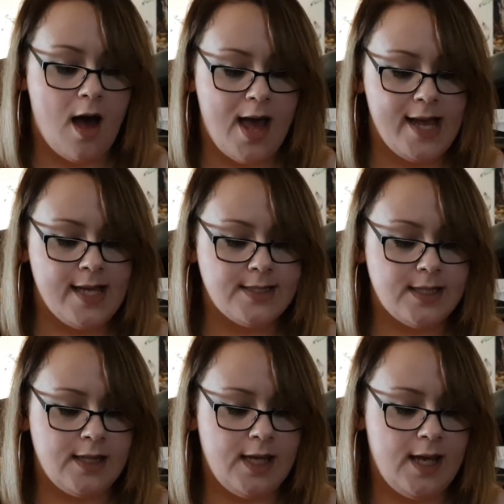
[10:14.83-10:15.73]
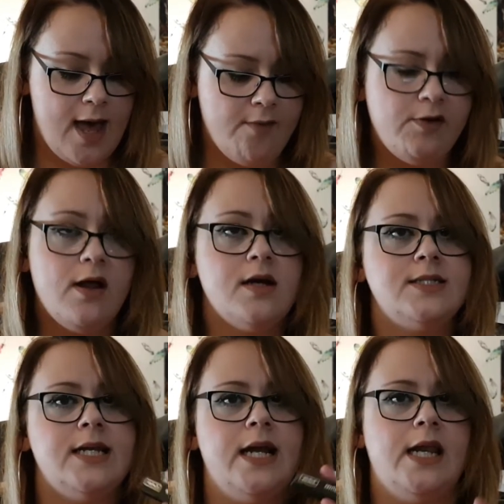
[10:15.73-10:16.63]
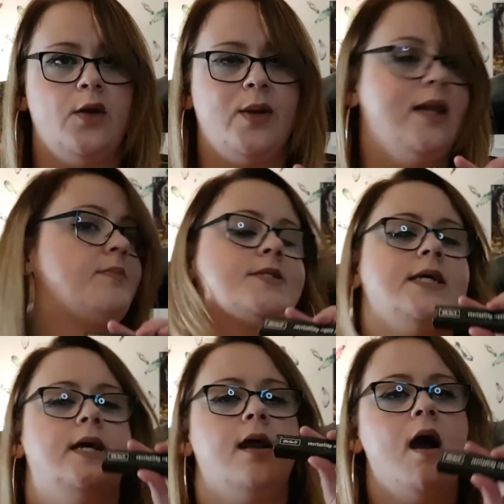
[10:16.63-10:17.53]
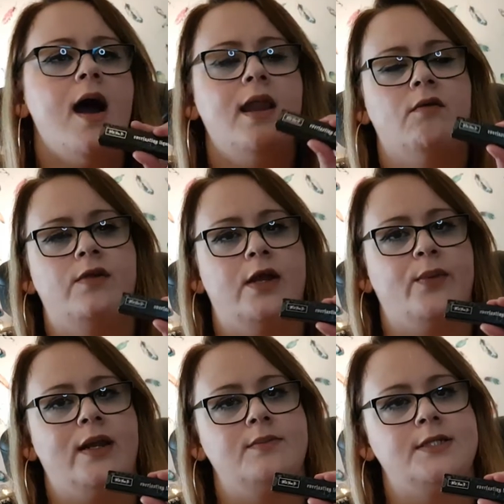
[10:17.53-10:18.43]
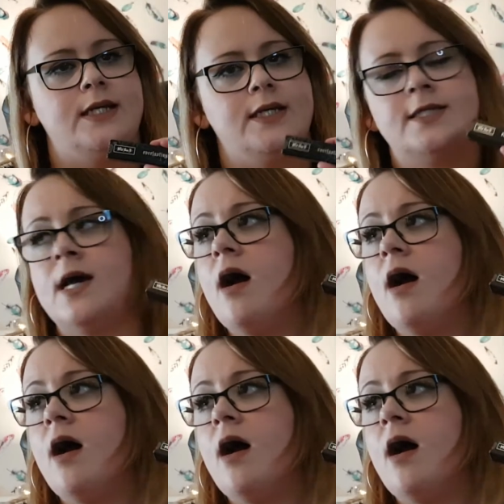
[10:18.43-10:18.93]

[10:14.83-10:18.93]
is the Everlasting Liquid Lipstick. I love liquid lipsticks.